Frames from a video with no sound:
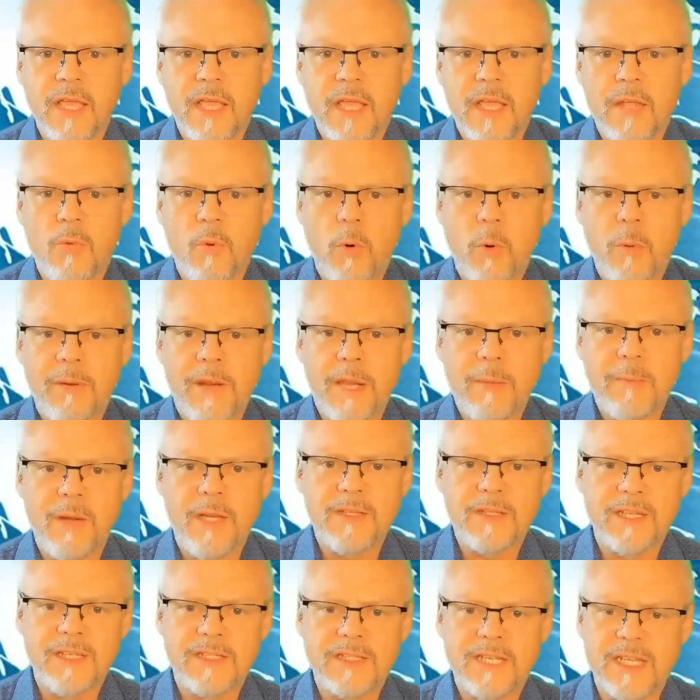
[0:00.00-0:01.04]
A more
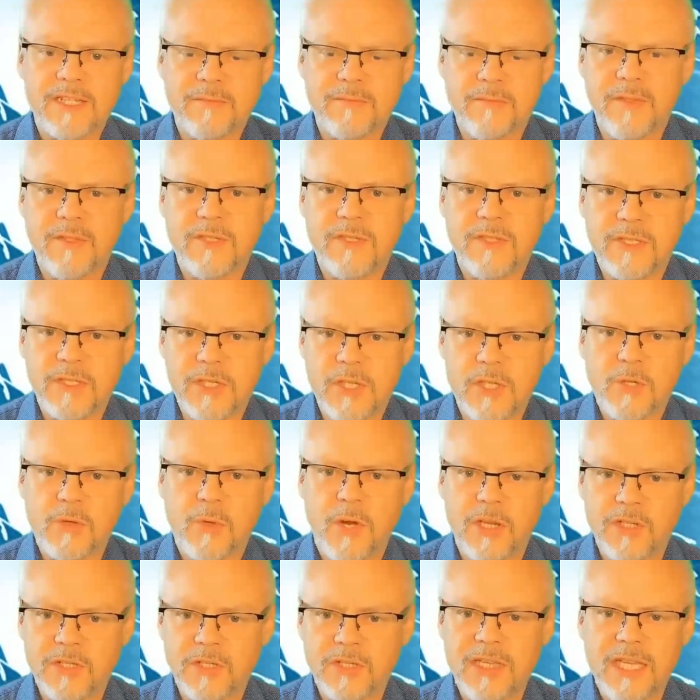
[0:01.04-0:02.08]
pragmatic assessment of the
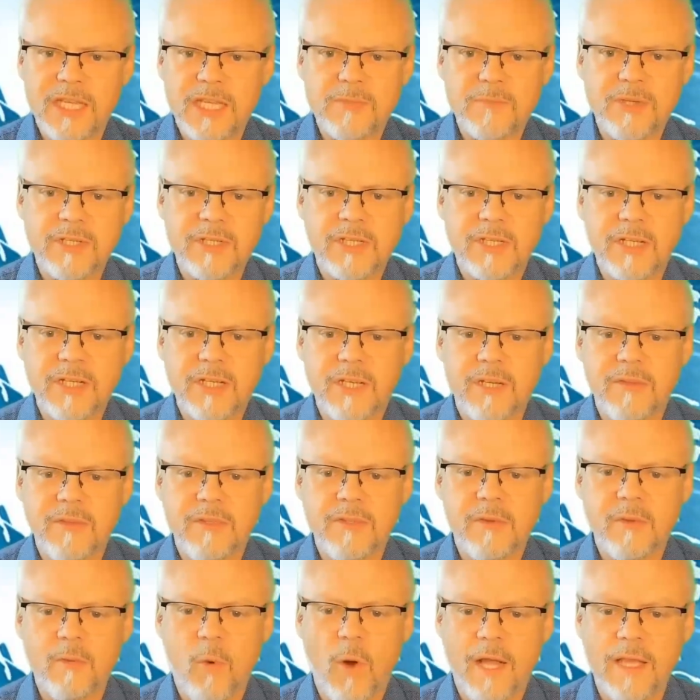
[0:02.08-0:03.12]
situation leads me to conclude
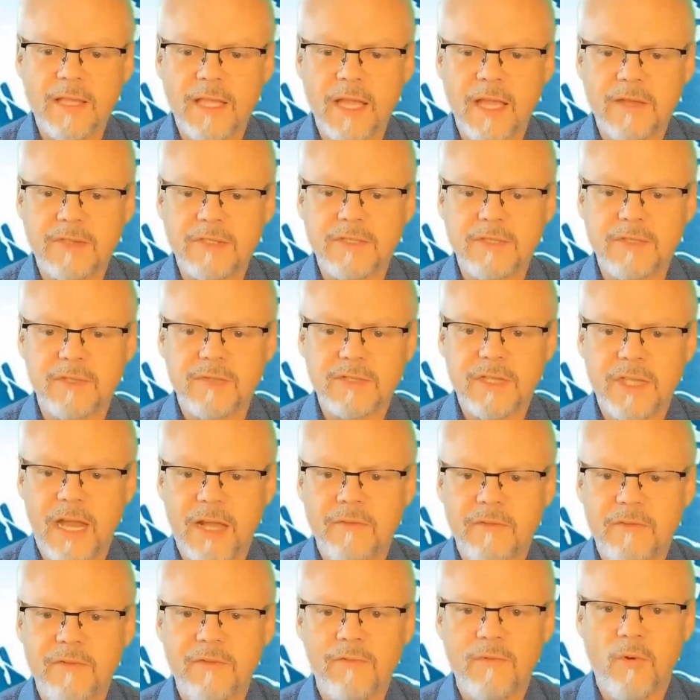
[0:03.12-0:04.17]
that the White House is using
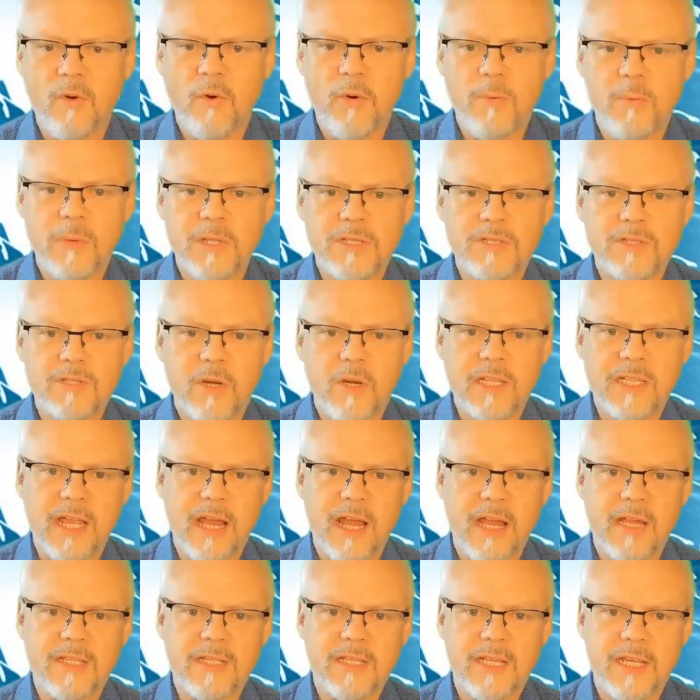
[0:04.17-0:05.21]
AfriForum and
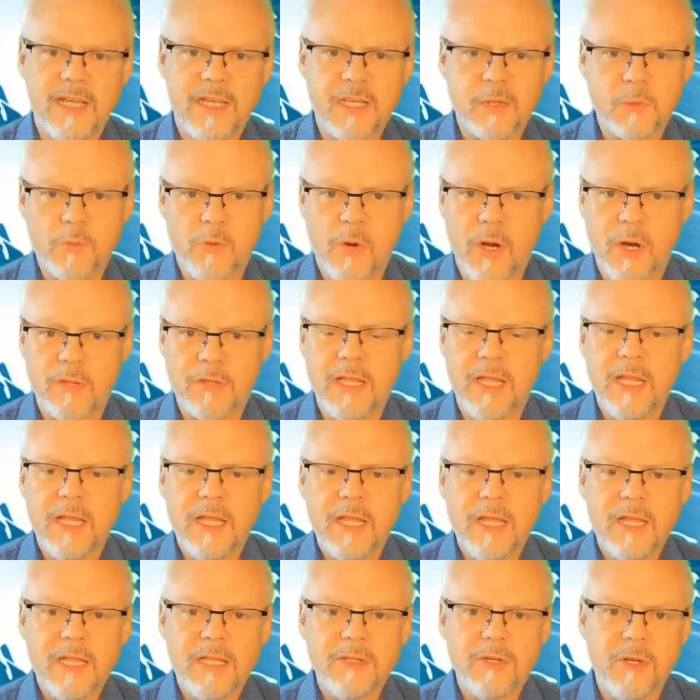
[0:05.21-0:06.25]
Solidarity as a proxy
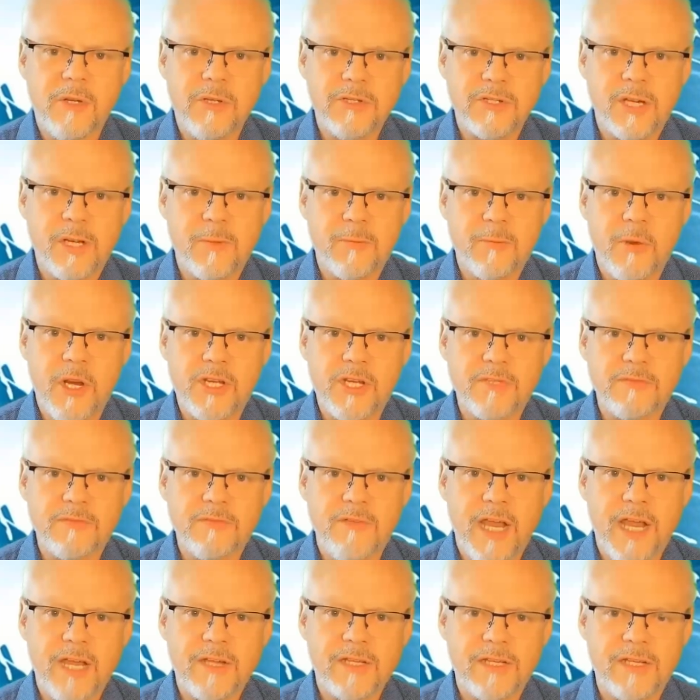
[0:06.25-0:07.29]
to exert pressure on
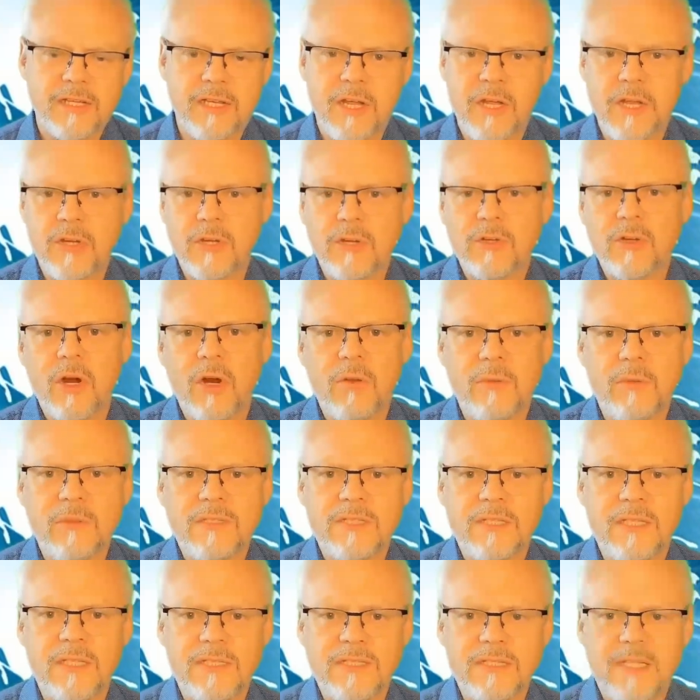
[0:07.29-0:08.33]
the African National
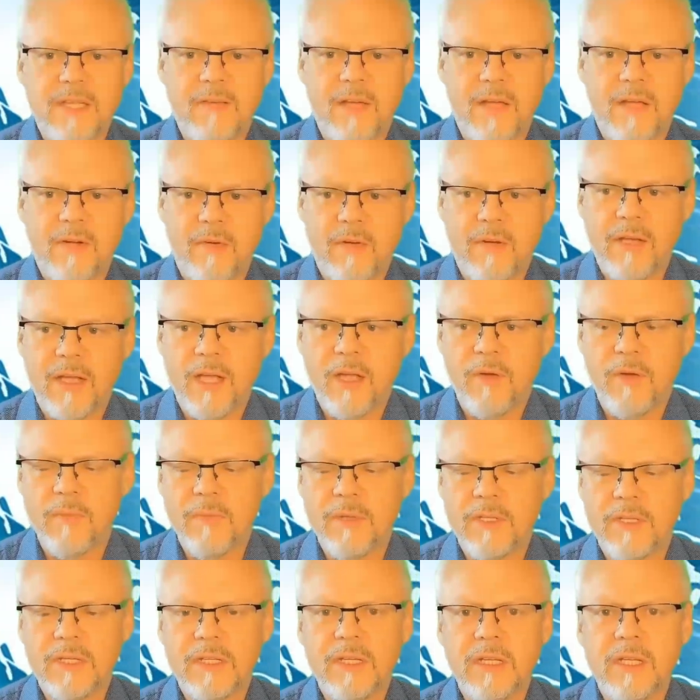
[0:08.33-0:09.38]
Congress and the South African
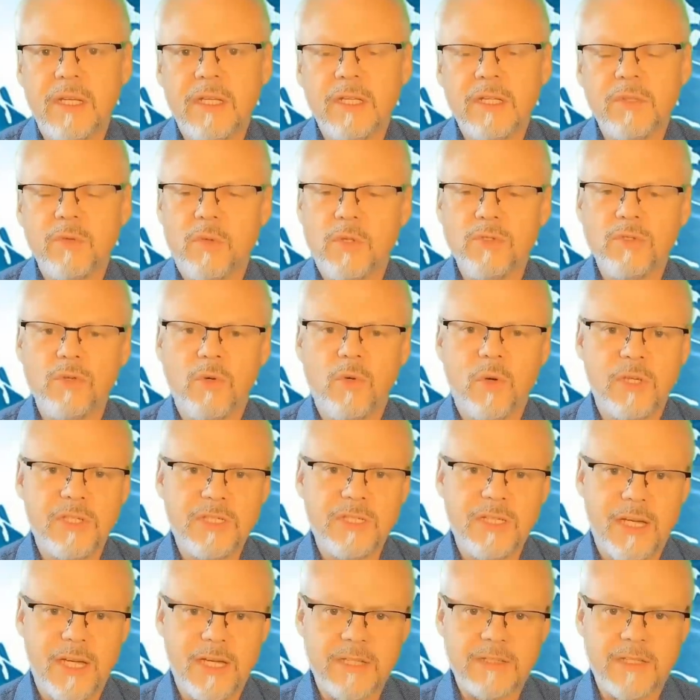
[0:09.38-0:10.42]
government to withdraw its
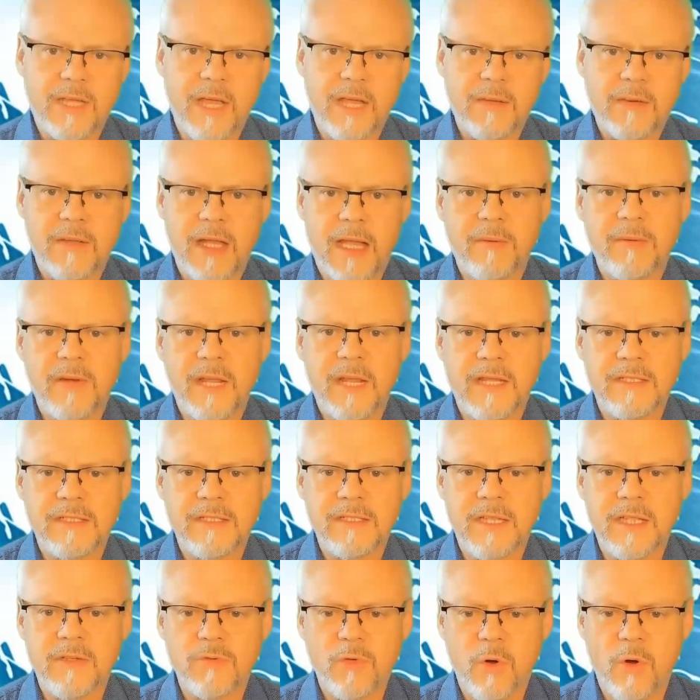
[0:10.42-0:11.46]
genocide claim
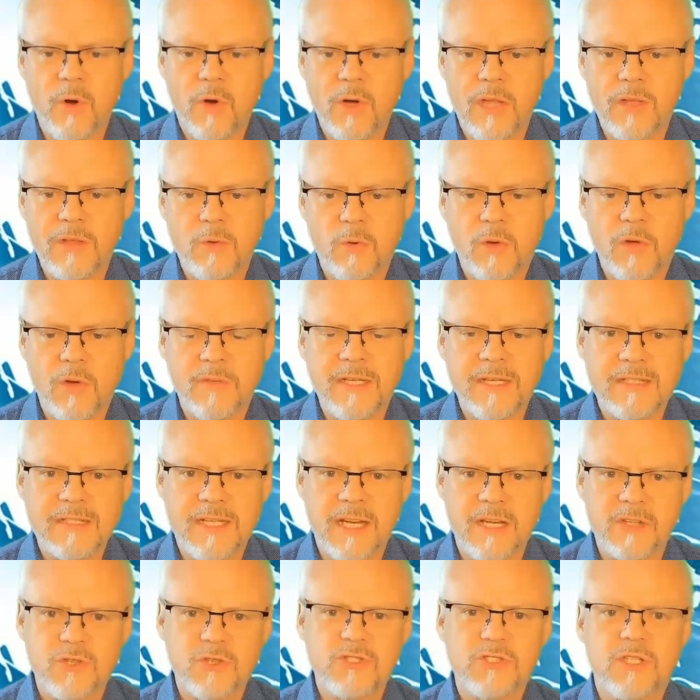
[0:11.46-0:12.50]
against Israel at the Court of
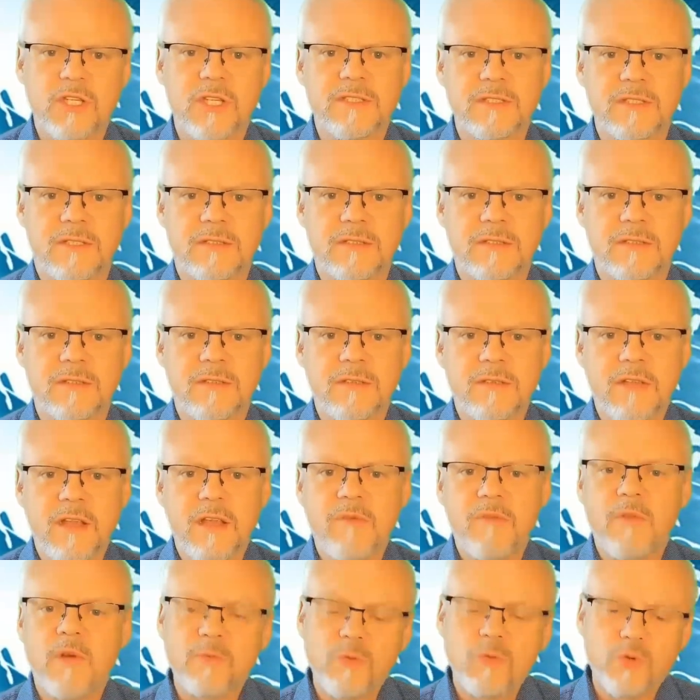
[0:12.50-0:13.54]
International Justice.
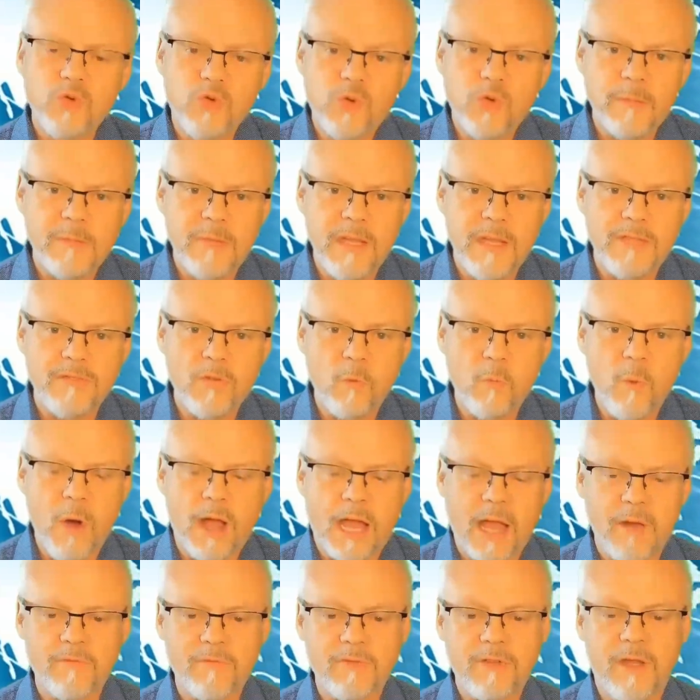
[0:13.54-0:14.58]
If Trump truly believed a
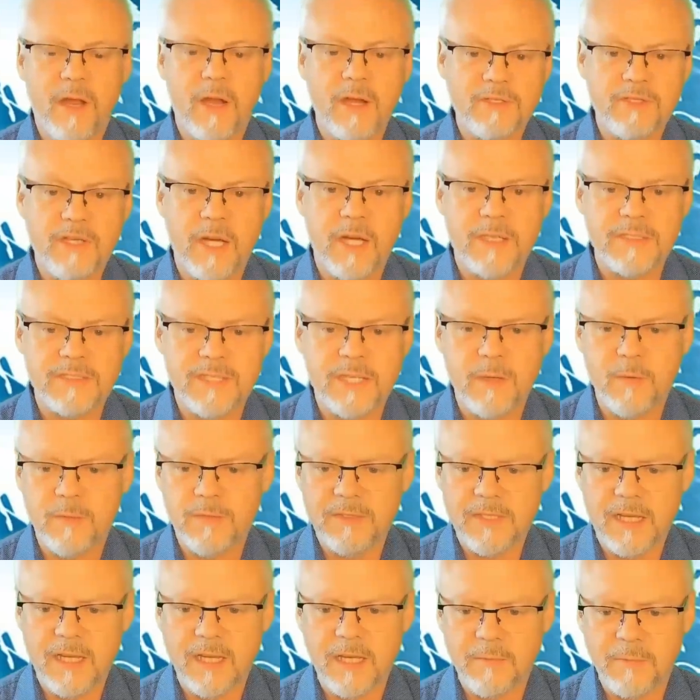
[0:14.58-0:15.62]
white Afrikaner genocide was
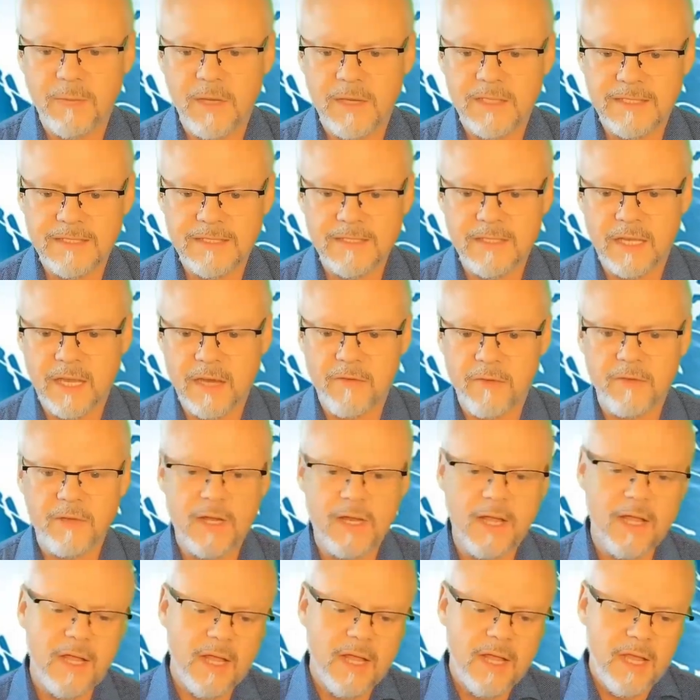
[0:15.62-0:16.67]
taking place in South
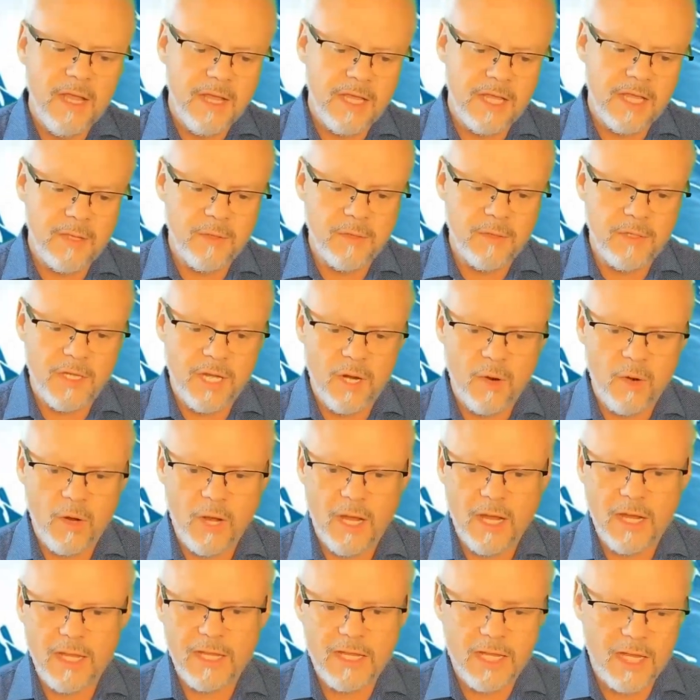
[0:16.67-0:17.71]
Africa, there would be no
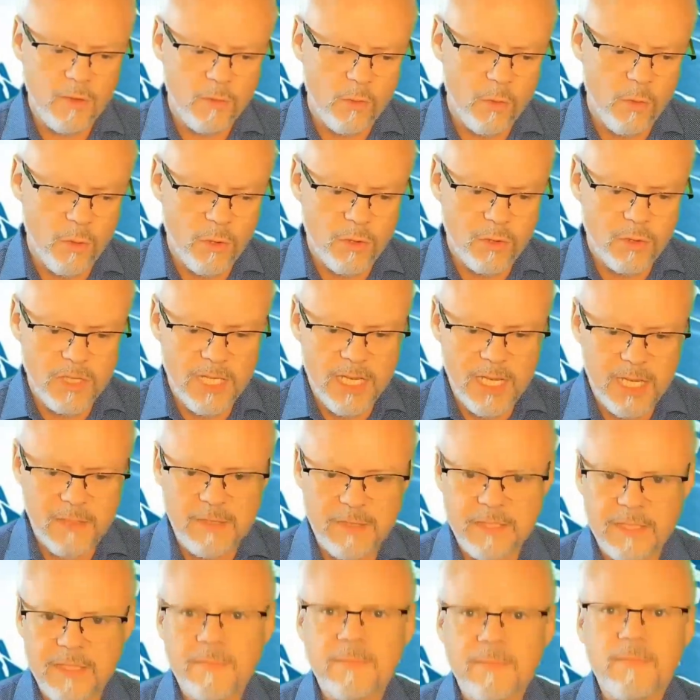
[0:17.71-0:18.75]
hard annual refugee limit.